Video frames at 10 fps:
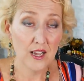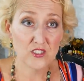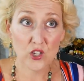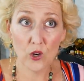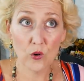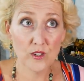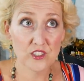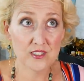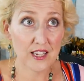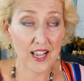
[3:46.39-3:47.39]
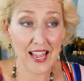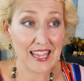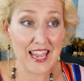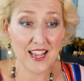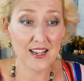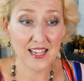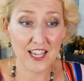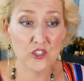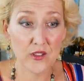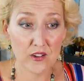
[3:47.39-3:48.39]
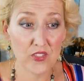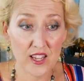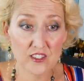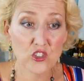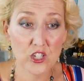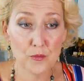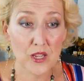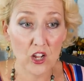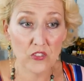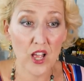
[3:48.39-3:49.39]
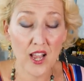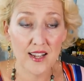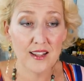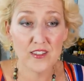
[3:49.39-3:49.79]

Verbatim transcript: So it's just like, I, I can't, I can't do that if the kids are going to be online,